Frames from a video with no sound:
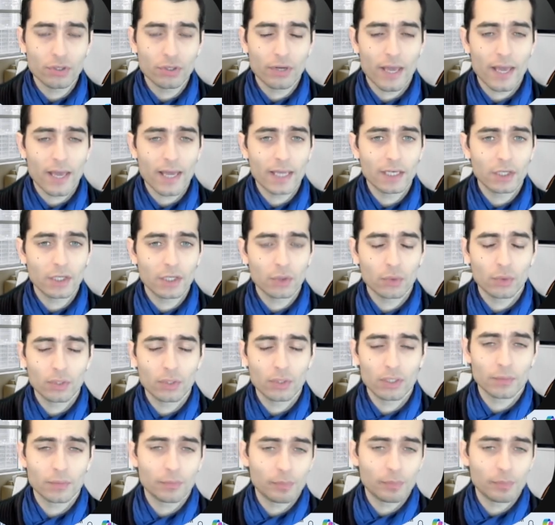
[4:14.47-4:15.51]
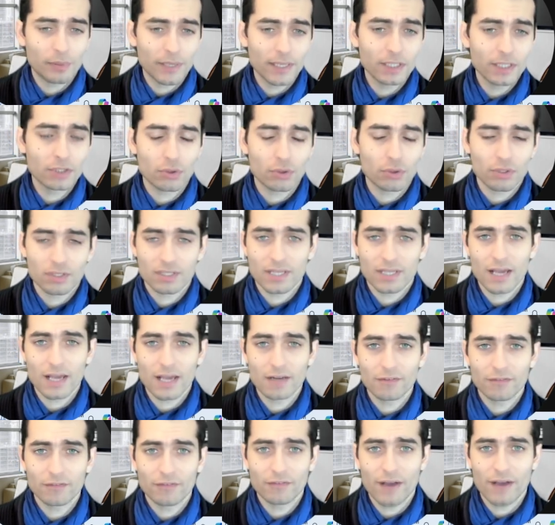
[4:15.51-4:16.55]
and you will place
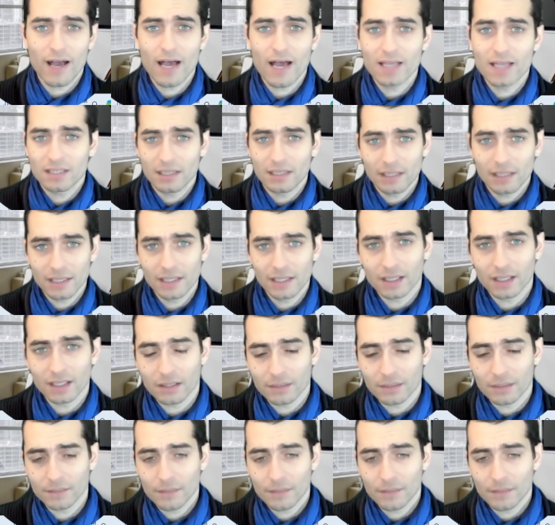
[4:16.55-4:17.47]
yourself as a lead.